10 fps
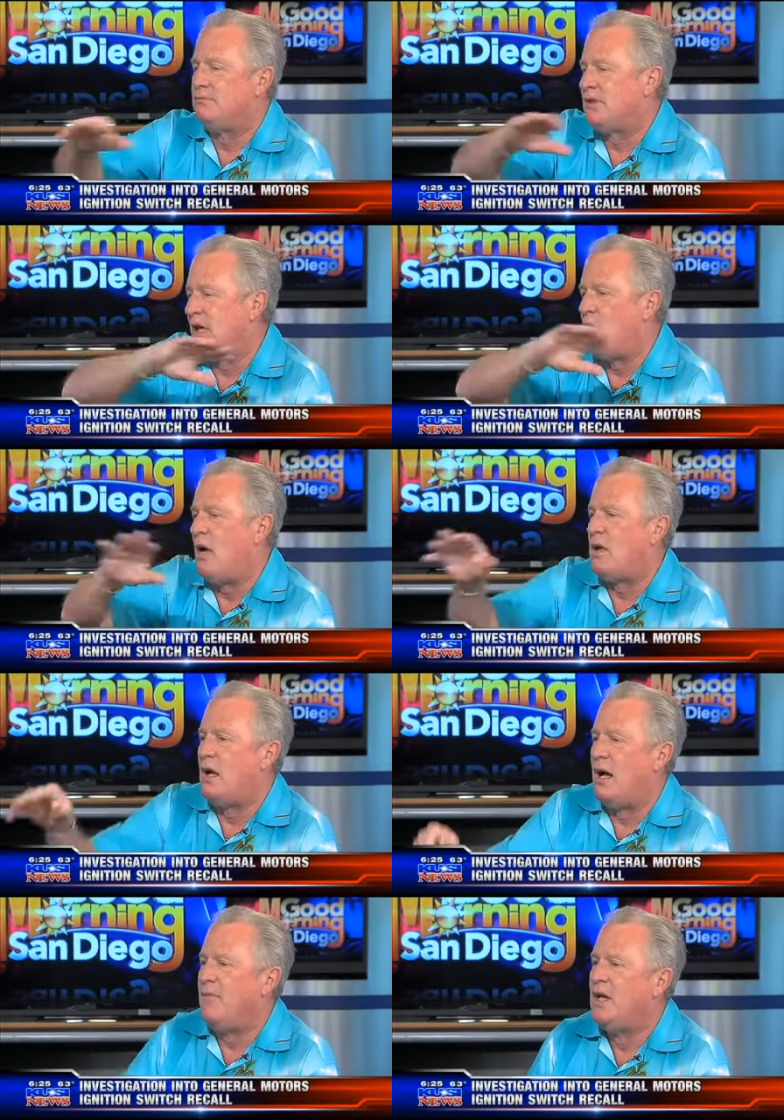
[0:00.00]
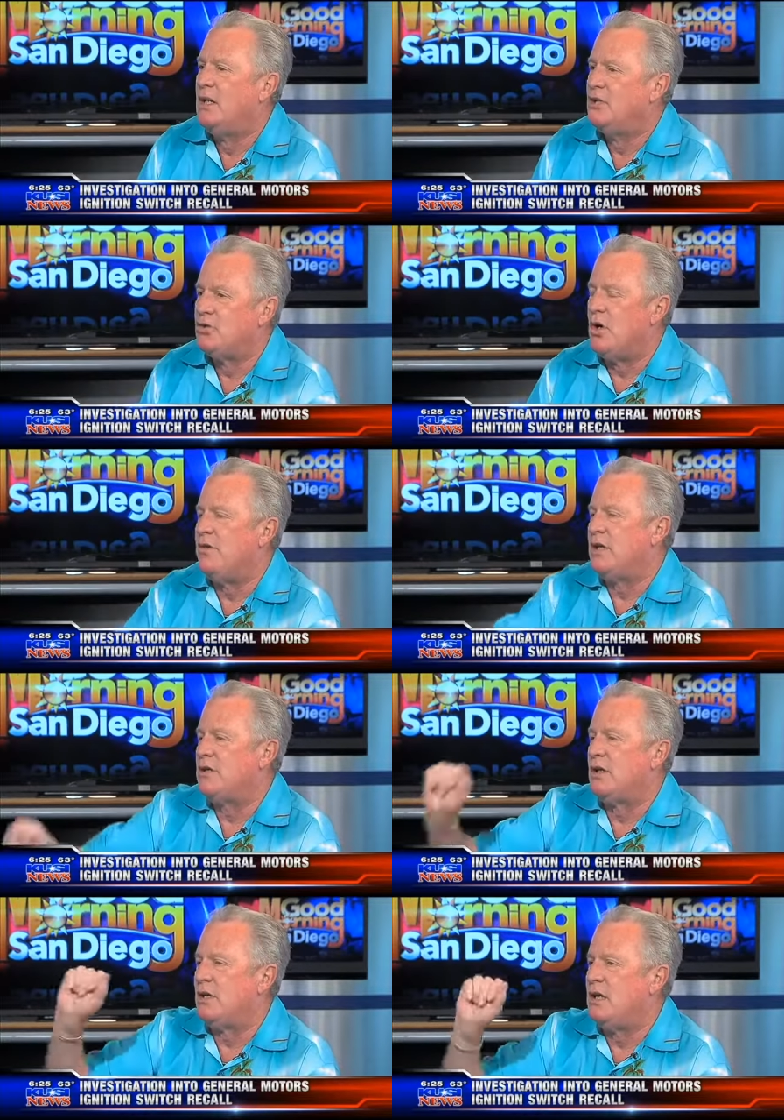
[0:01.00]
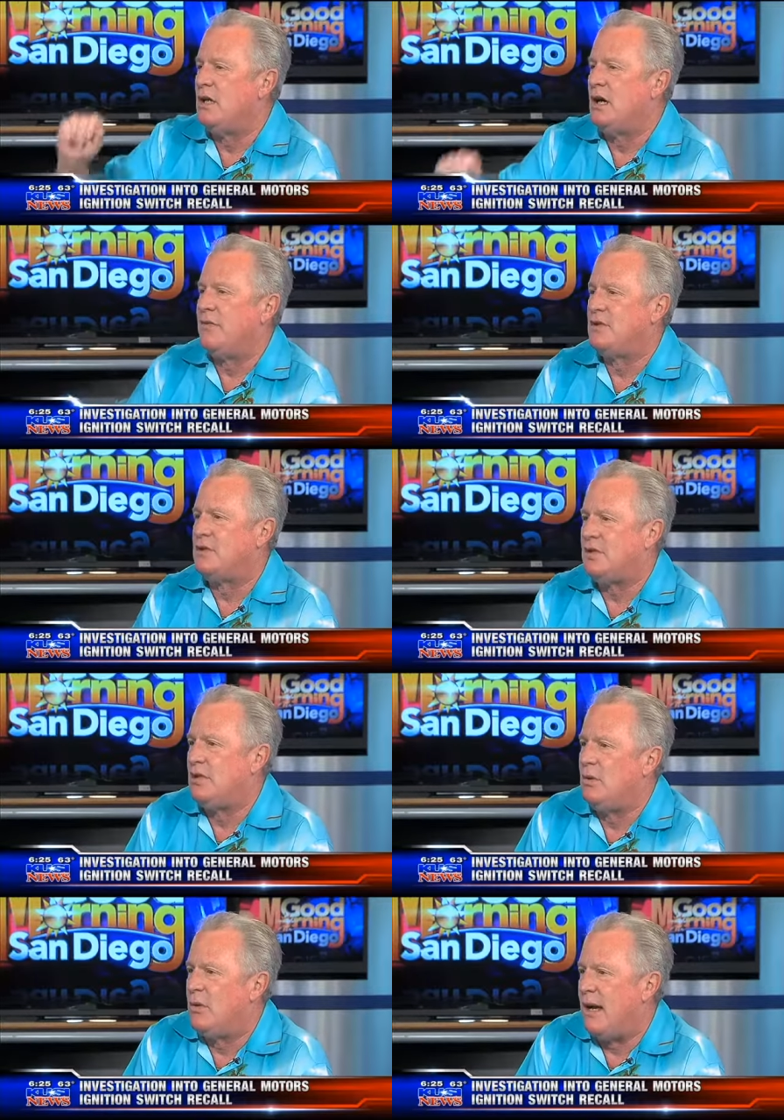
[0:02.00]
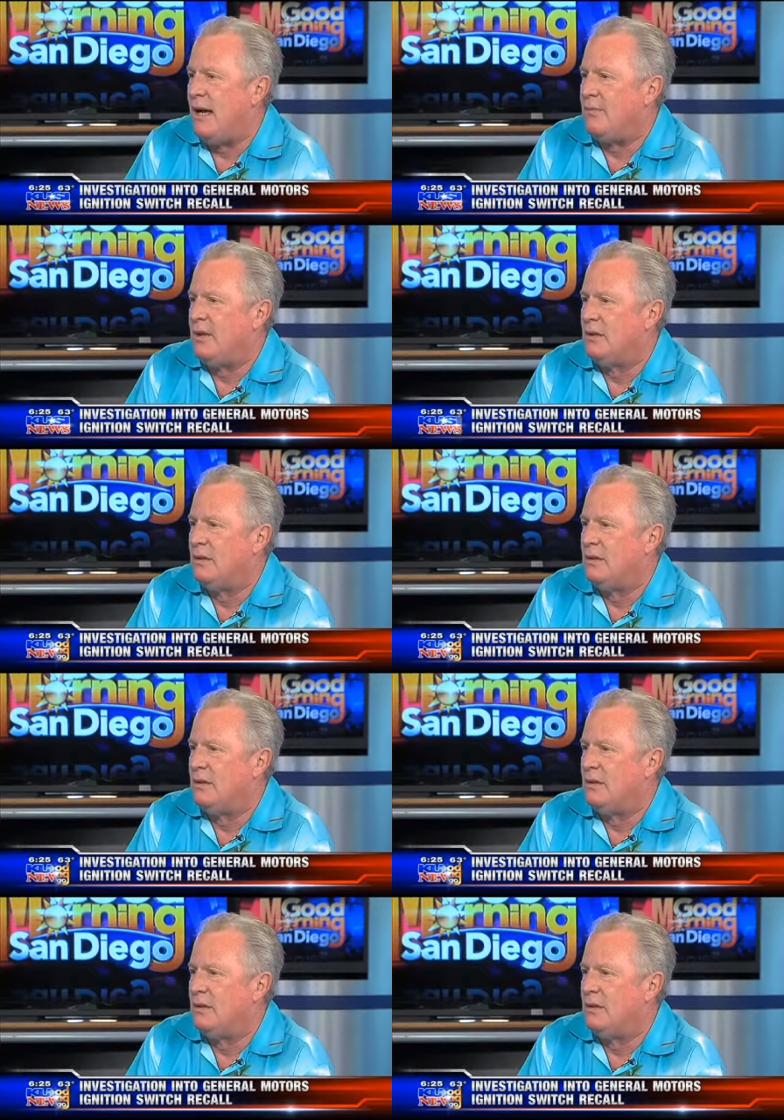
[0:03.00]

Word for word: say Qualcomm, drove it and turned the key off just to see what would happen?